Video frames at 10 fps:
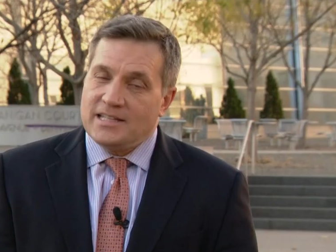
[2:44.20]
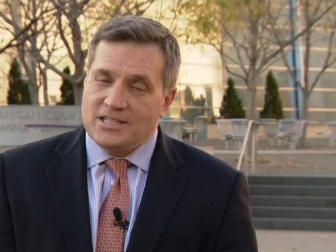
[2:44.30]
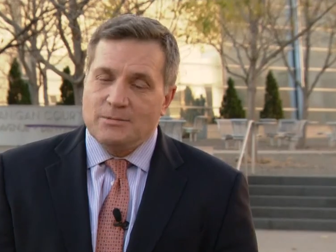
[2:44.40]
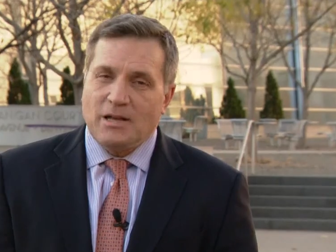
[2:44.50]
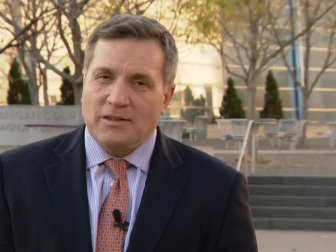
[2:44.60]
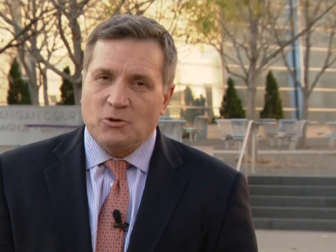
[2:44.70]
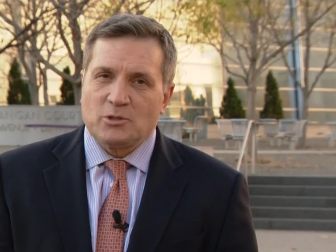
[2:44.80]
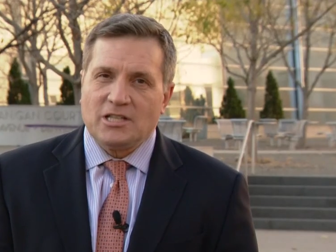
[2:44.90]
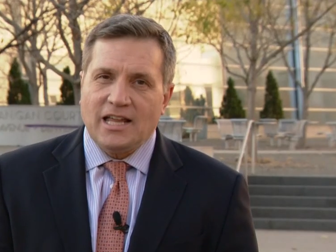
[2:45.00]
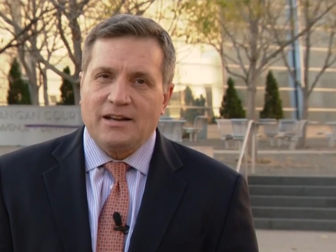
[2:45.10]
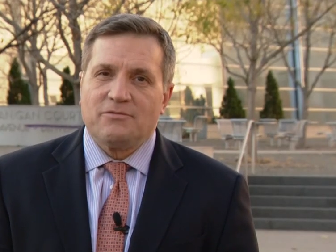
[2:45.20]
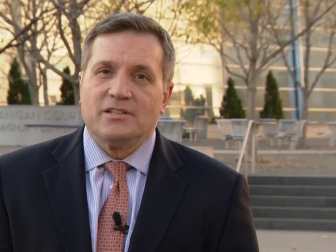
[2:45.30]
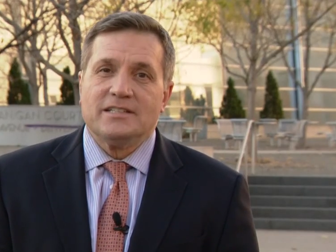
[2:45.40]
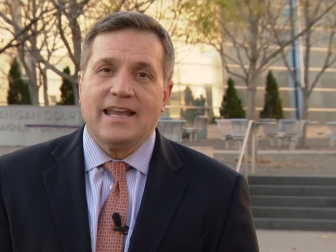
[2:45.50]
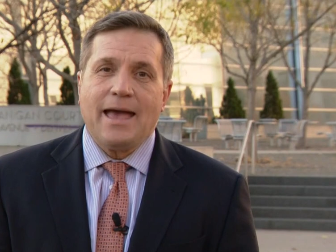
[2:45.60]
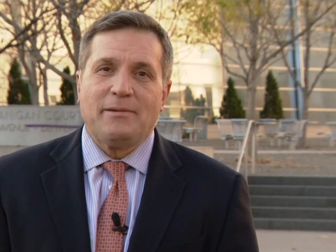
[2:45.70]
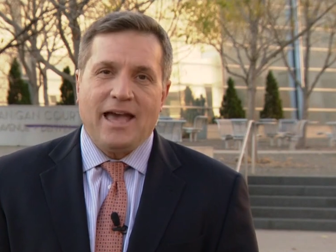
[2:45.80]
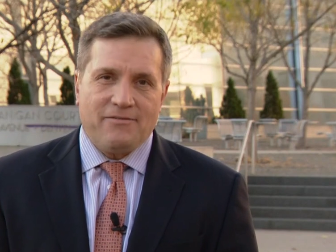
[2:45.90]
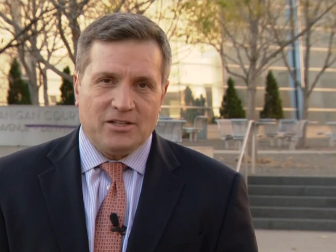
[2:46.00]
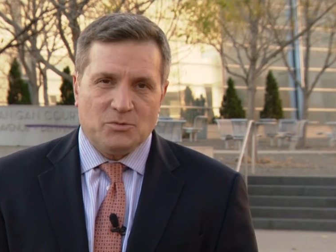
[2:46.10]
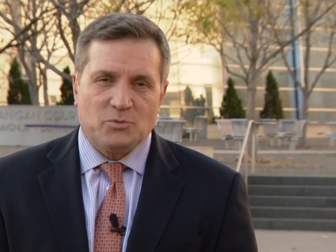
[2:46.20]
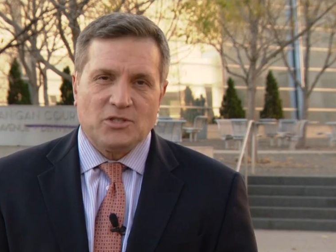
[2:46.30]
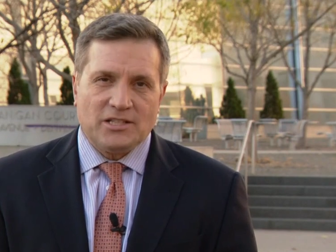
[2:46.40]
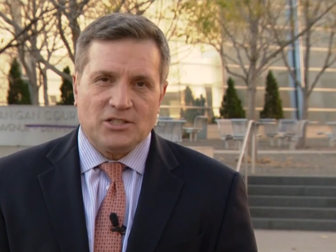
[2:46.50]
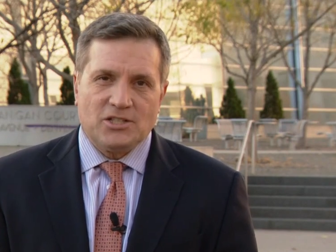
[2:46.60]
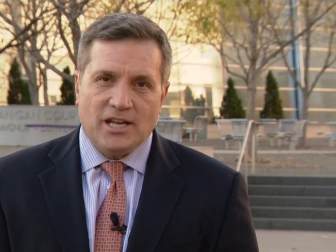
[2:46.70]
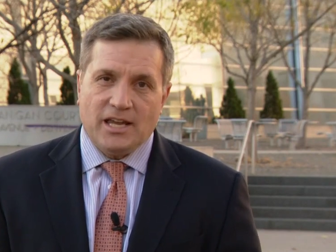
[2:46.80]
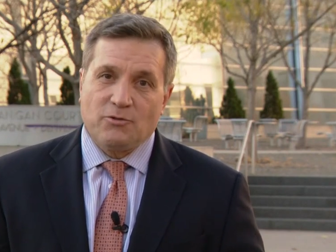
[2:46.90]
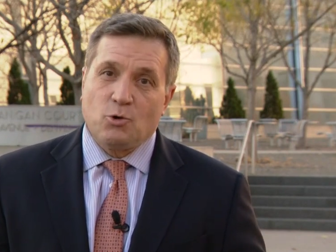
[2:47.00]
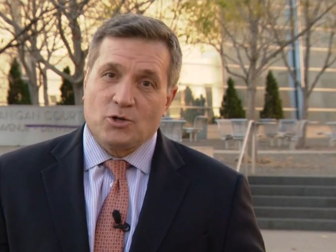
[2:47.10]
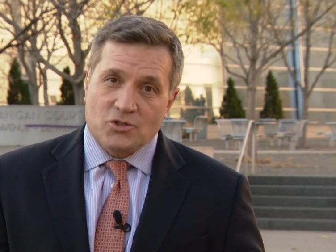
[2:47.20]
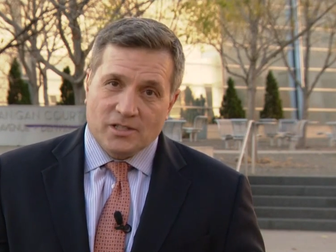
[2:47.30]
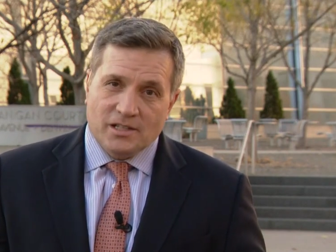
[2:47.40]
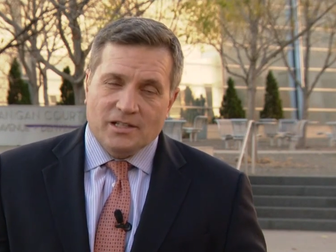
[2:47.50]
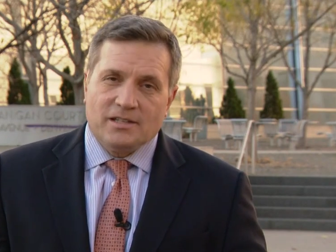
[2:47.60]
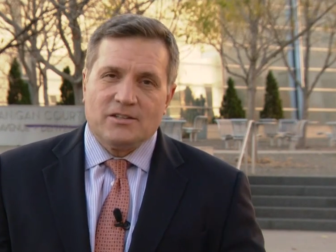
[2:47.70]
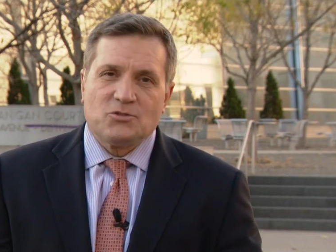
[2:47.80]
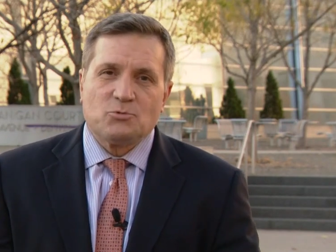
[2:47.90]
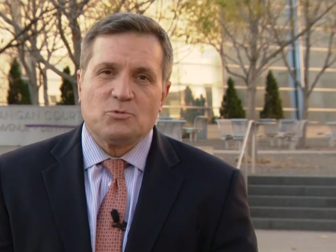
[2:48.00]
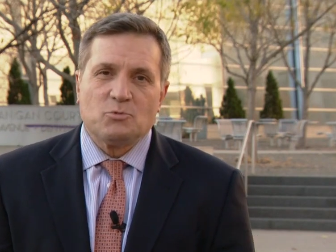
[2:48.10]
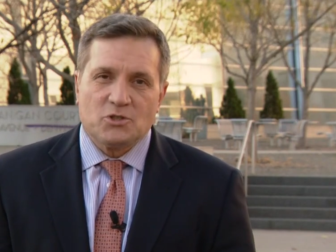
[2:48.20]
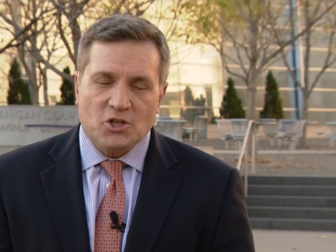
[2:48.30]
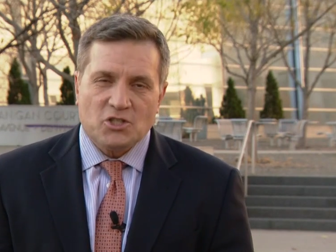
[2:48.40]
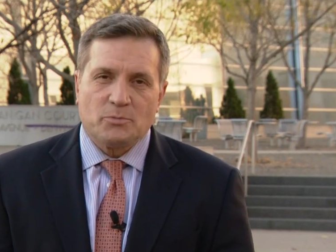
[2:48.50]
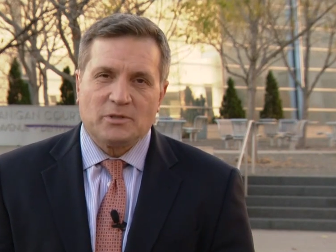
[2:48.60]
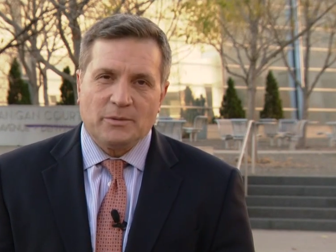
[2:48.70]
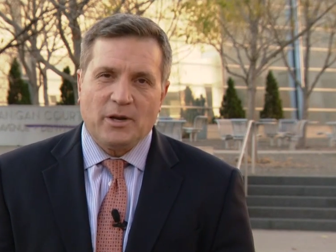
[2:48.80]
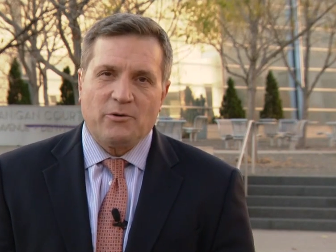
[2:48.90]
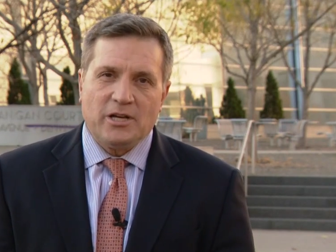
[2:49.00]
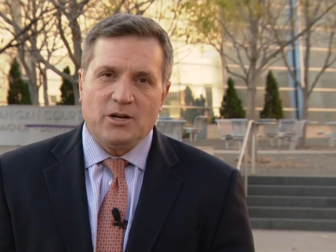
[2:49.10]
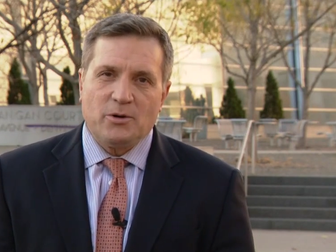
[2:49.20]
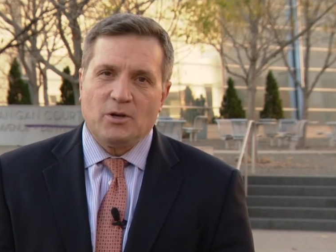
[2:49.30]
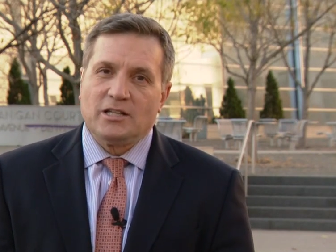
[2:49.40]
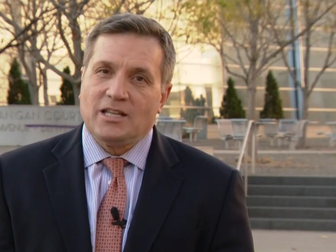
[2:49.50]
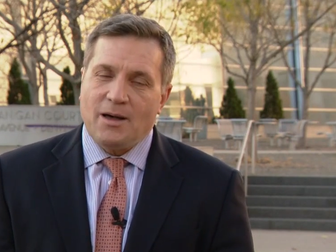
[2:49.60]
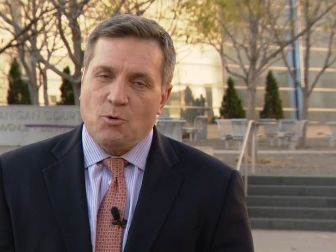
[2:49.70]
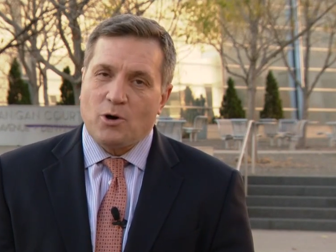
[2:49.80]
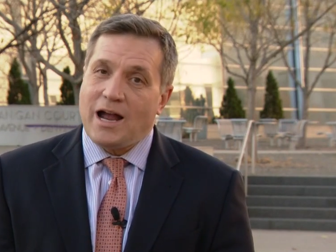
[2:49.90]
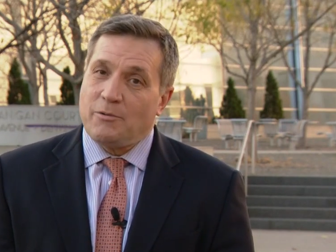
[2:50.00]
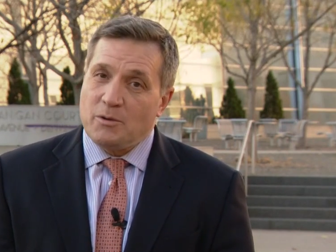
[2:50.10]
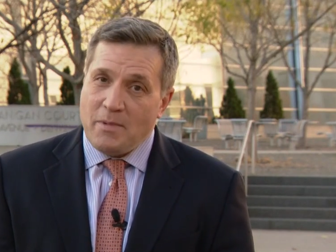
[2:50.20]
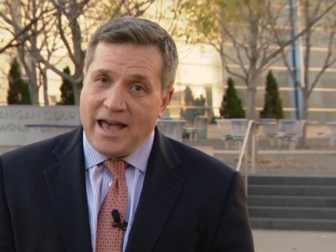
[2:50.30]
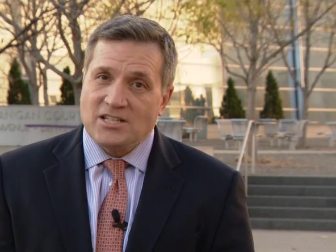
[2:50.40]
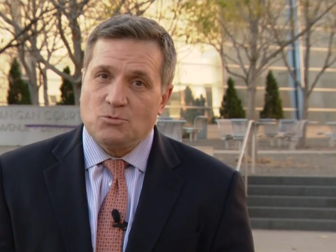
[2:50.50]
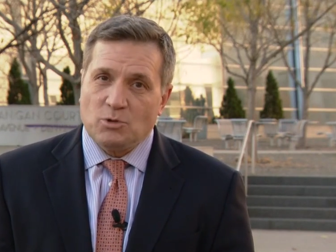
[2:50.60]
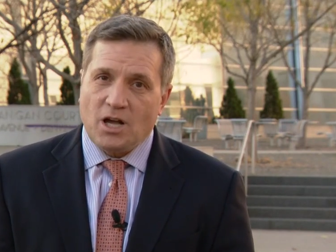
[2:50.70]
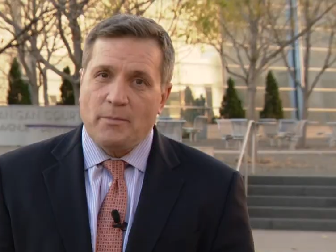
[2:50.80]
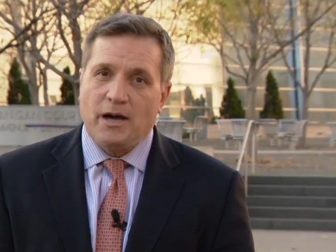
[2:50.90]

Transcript: it seemed like there was a lot of damning evidence presented today. Of course, this was just a preliminary hearing. A lot more, I would imagine, will come